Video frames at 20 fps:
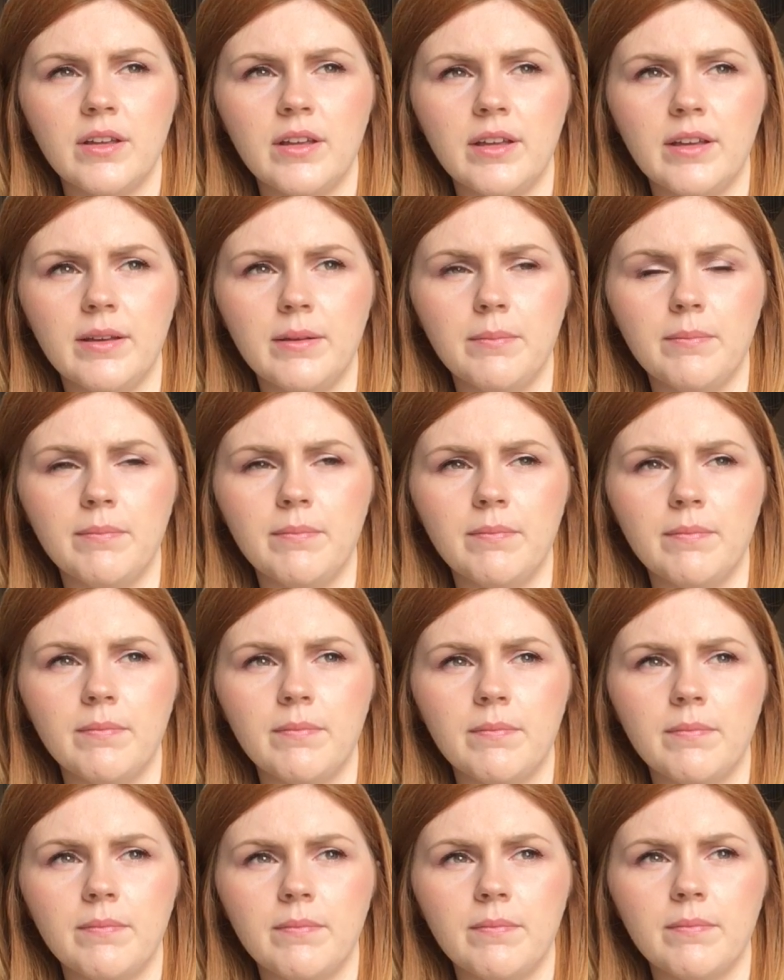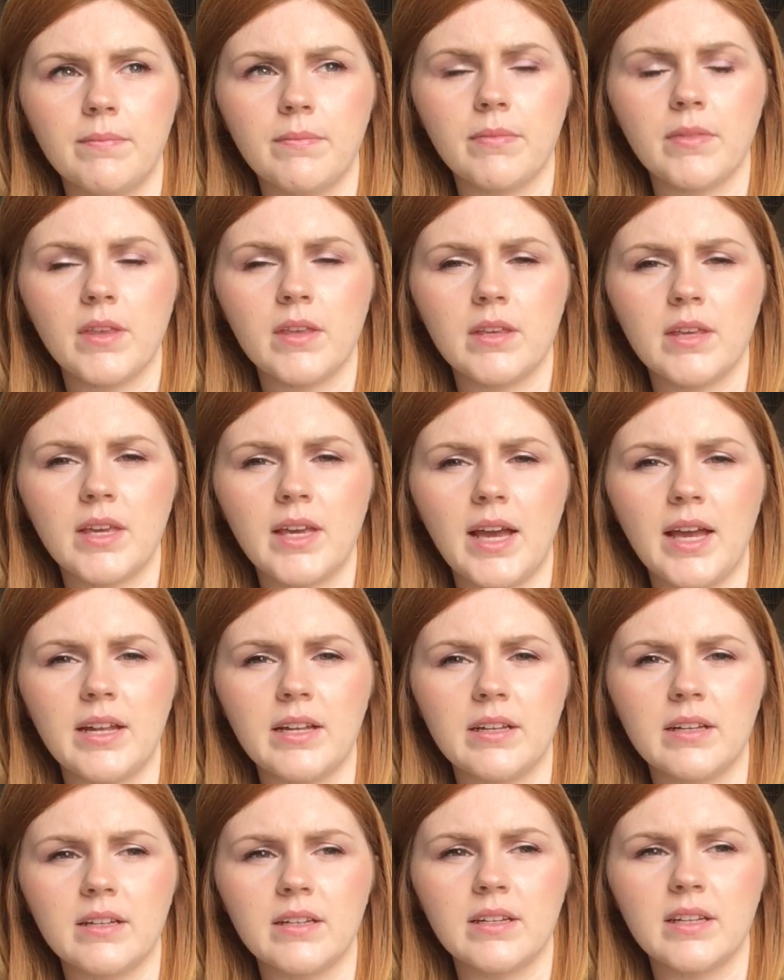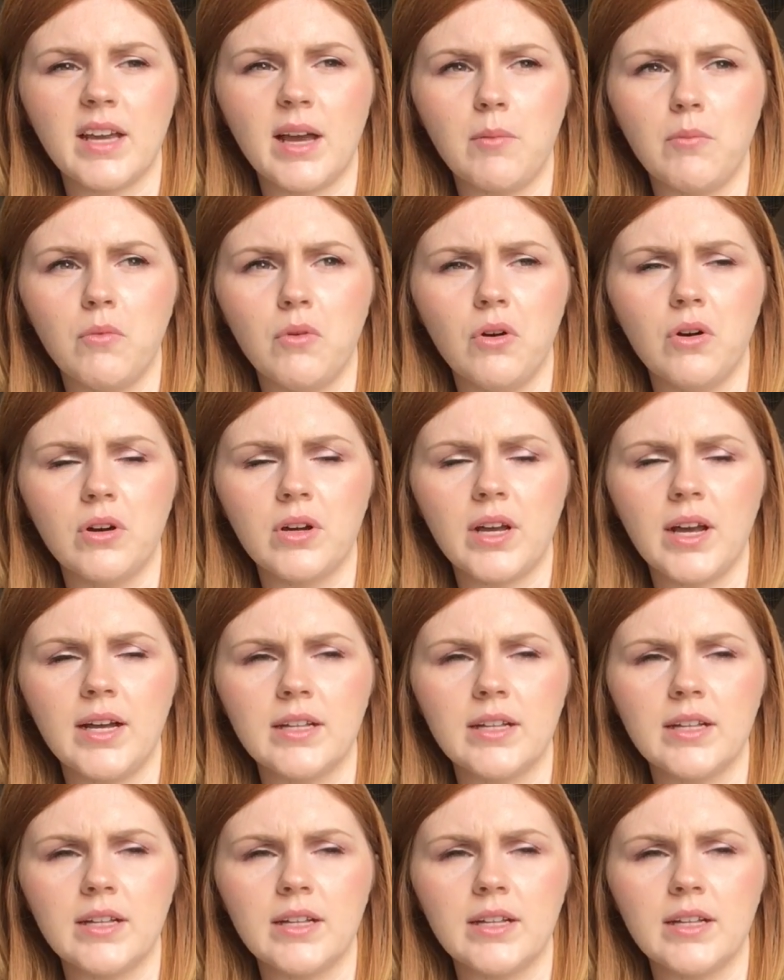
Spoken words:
can't walk.